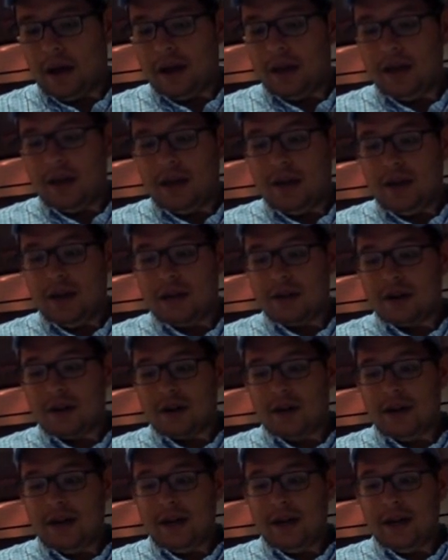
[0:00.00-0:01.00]
You need to
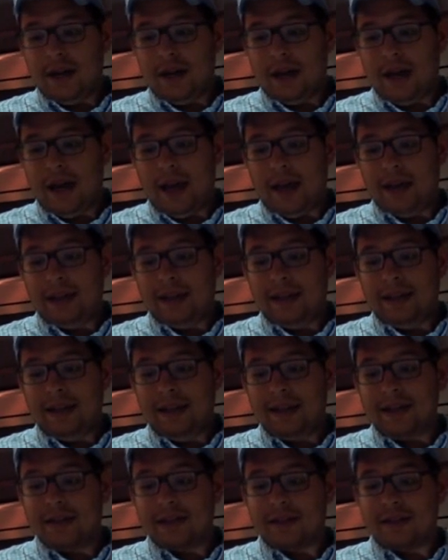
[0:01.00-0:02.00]
turn in at
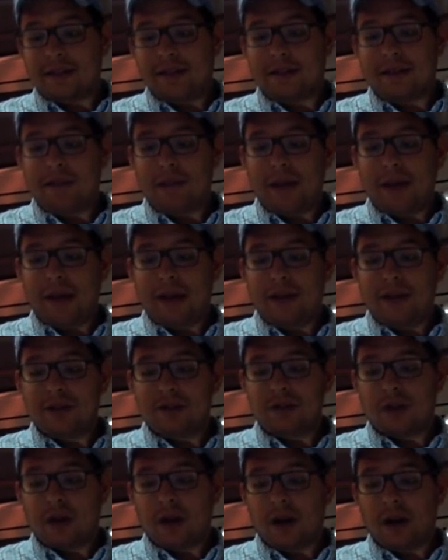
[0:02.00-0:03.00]
least a
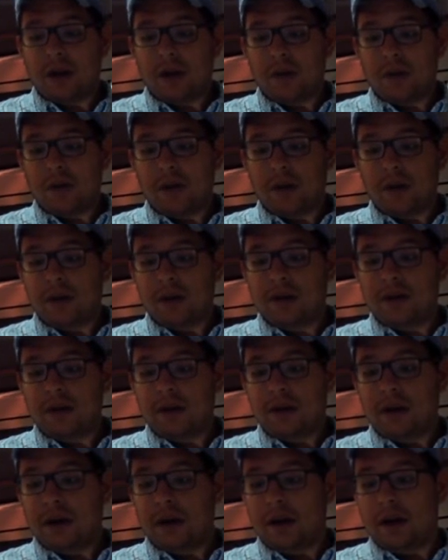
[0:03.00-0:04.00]
3-page written
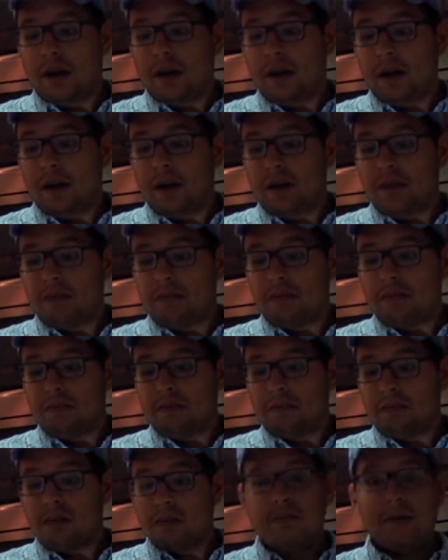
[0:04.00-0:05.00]

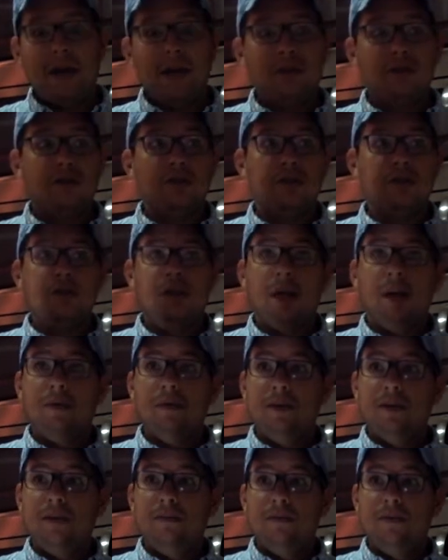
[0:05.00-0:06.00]
speech, just like
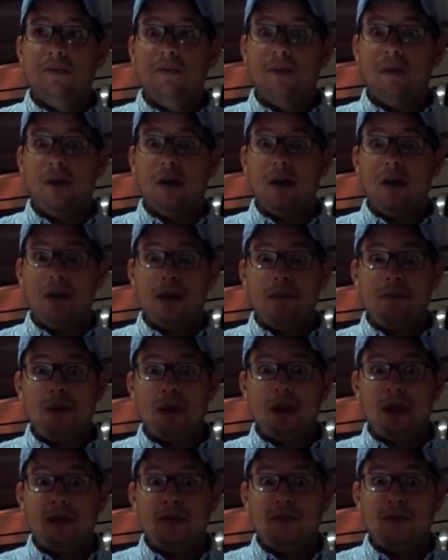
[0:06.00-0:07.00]
we did before, in
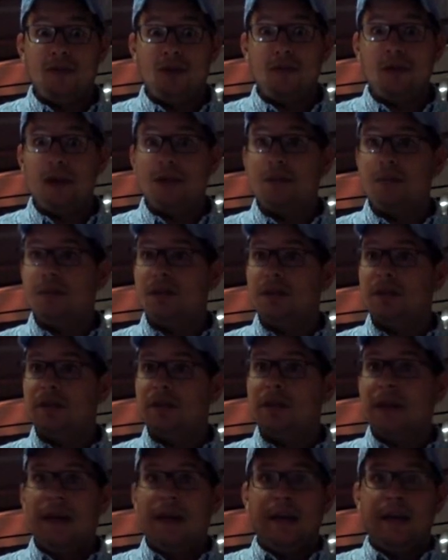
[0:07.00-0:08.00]
MLA format. That
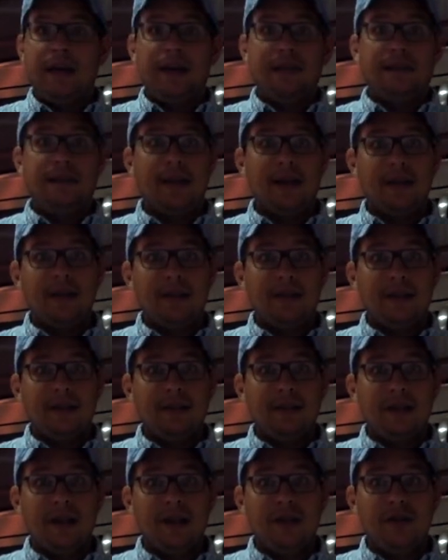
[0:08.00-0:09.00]
means in-text
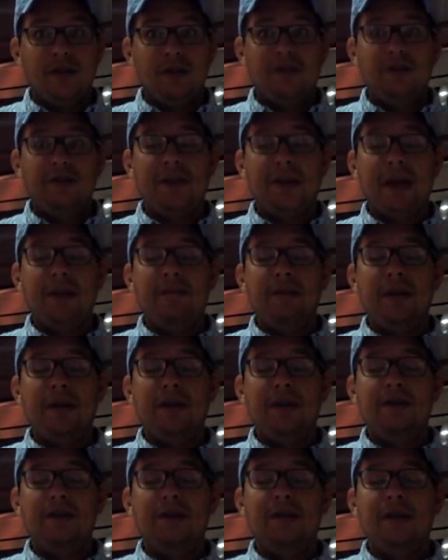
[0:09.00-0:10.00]
citations. That
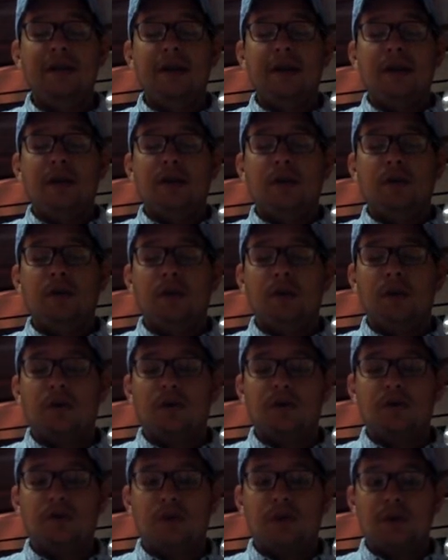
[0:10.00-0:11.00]
means your
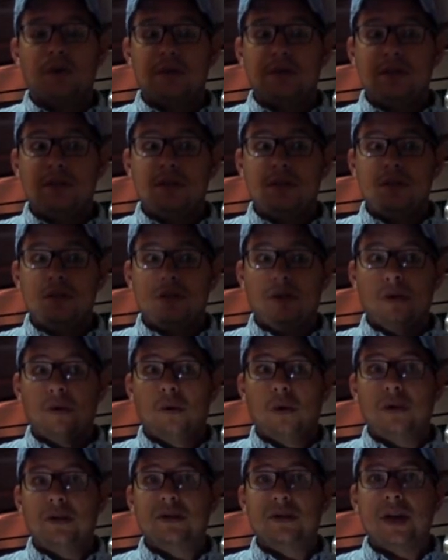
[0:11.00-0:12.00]
sources, your
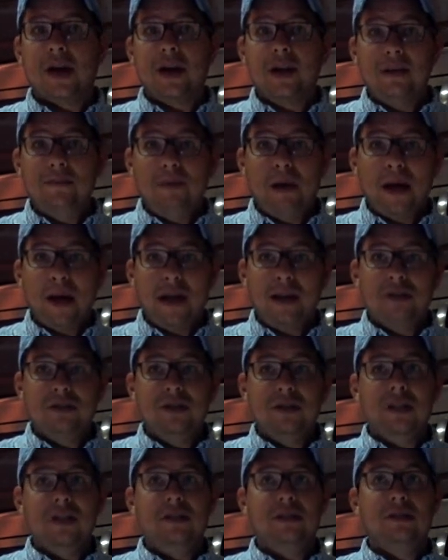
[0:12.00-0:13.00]
works cited page
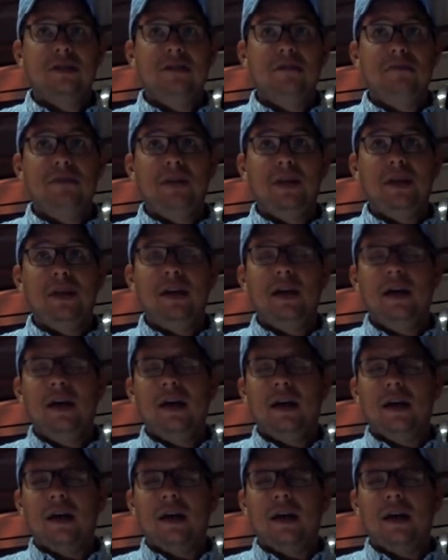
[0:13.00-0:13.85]
needs to be